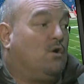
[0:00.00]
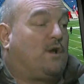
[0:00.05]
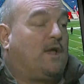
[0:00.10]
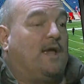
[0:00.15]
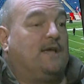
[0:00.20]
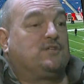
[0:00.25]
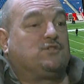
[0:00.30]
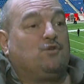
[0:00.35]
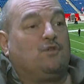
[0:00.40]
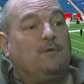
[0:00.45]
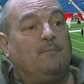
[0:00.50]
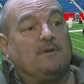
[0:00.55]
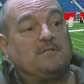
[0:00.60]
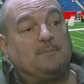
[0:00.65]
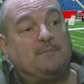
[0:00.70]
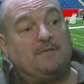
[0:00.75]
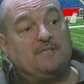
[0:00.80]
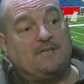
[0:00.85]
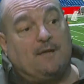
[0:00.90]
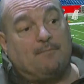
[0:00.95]
Okay, so there
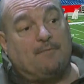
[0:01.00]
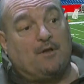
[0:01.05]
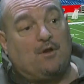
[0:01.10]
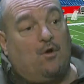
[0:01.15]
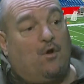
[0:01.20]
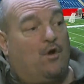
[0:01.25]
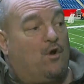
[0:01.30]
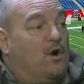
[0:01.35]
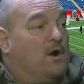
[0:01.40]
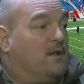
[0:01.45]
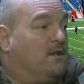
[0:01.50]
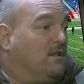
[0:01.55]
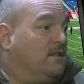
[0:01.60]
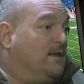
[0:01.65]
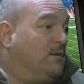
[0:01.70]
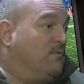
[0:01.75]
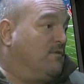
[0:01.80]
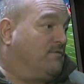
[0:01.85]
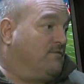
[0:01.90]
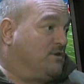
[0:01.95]
must be something going on in the
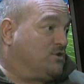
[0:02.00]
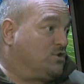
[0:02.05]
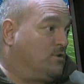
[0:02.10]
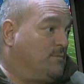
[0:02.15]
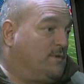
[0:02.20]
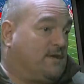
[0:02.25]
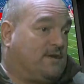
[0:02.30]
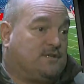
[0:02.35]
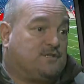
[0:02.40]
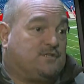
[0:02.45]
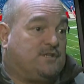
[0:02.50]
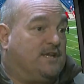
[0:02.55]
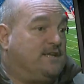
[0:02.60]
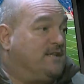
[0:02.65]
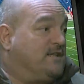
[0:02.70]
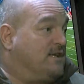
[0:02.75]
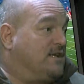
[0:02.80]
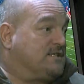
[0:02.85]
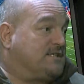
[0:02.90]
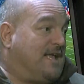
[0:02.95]
league with Fisher, because they
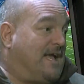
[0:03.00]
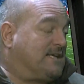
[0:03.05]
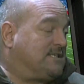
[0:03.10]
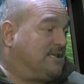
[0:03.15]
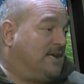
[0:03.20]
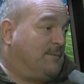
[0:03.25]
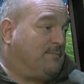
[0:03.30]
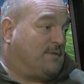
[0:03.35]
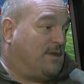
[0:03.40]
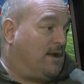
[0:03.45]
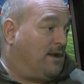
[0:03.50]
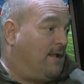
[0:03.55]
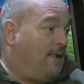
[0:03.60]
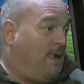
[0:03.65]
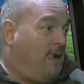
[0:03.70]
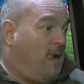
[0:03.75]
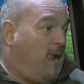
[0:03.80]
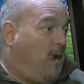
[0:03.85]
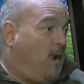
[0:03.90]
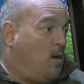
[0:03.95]
did the exact same thing.
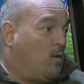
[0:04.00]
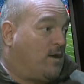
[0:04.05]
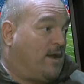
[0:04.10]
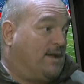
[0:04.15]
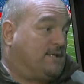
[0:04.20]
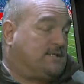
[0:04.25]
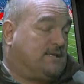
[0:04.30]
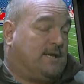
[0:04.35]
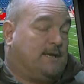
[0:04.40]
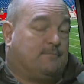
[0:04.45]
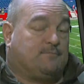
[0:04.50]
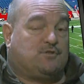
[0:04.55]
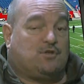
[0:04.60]
Okay, to him.